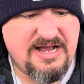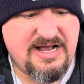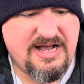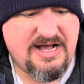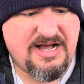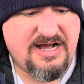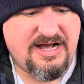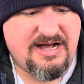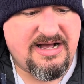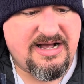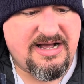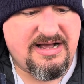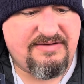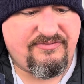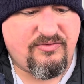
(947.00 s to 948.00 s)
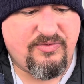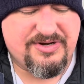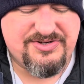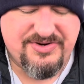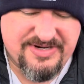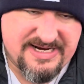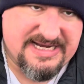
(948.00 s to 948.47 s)
for what
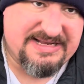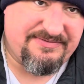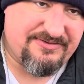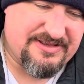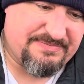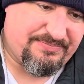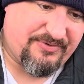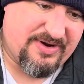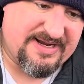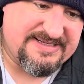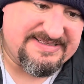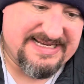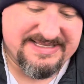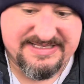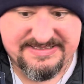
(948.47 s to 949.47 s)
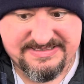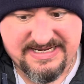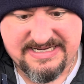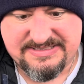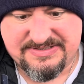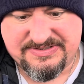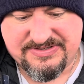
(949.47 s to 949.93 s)
you're getting for the price and the
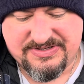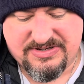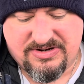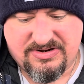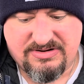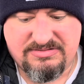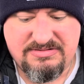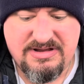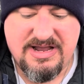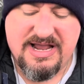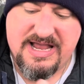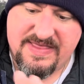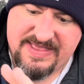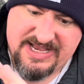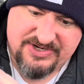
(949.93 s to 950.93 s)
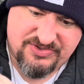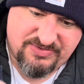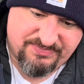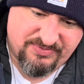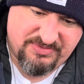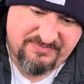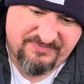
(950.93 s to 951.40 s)
size of the cigar and the actual
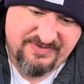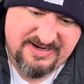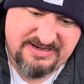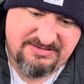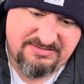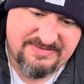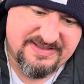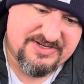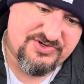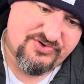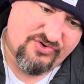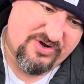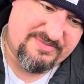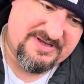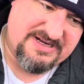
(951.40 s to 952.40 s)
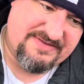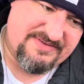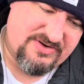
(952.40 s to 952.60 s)
profile and the enjoyment of it,